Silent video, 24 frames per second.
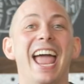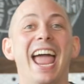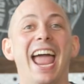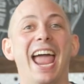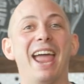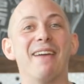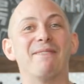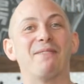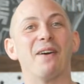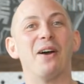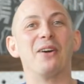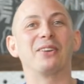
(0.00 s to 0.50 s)

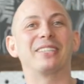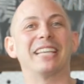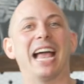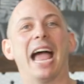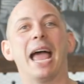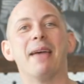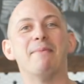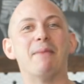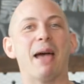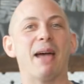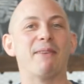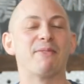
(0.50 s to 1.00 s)
Hey folks,
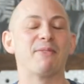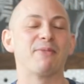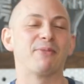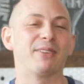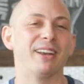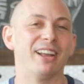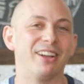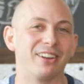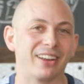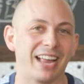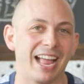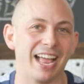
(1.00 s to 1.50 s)
I'm Matt from
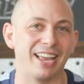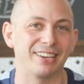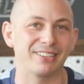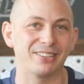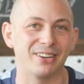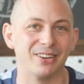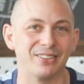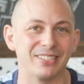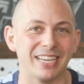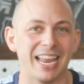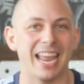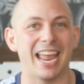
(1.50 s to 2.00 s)
Fidel
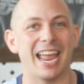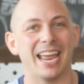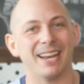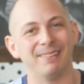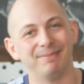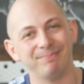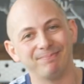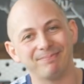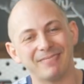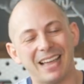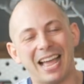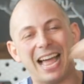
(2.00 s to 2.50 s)
Gastro's, and
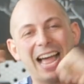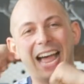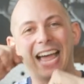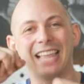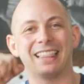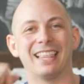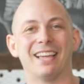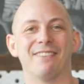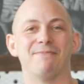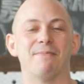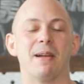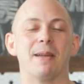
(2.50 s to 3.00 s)
I
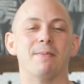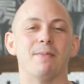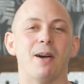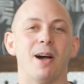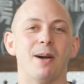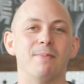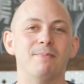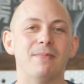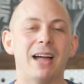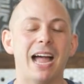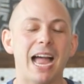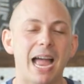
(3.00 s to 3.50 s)
love my
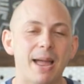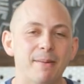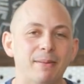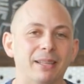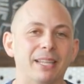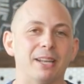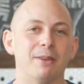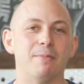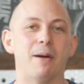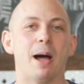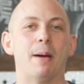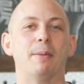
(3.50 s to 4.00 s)
mom. I'm a
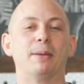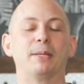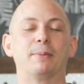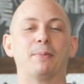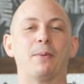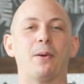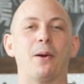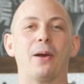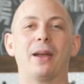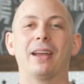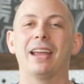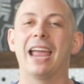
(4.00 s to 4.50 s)
little mama's
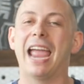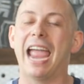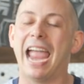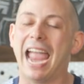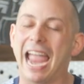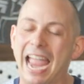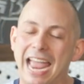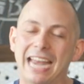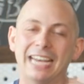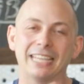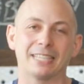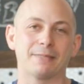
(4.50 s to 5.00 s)
boy,
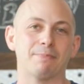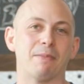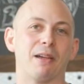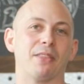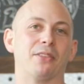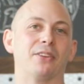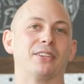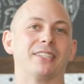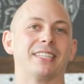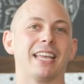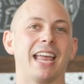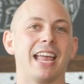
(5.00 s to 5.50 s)
and it's
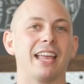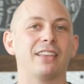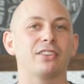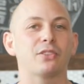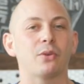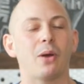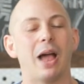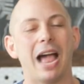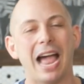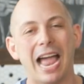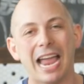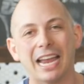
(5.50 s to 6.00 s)
Mother's Day,
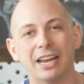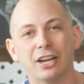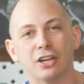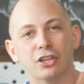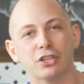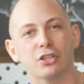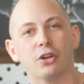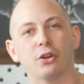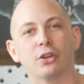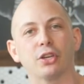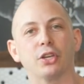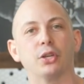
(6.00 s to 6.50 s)
so I'm gonna
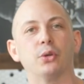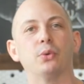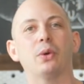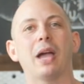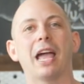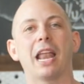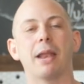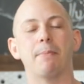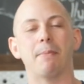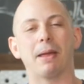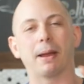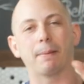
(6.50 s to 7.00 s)
show you
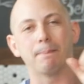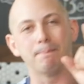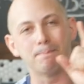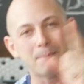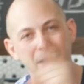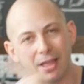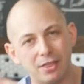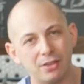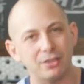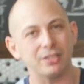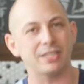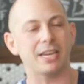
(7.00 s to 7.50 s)
how to make
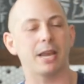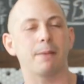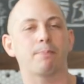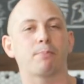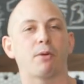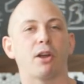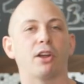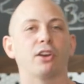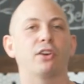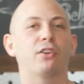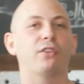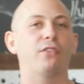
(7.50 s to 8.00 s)
Mother's Day
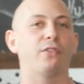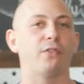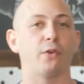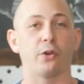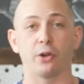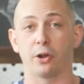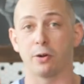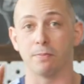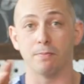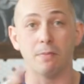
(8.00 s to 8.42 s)
brunch for your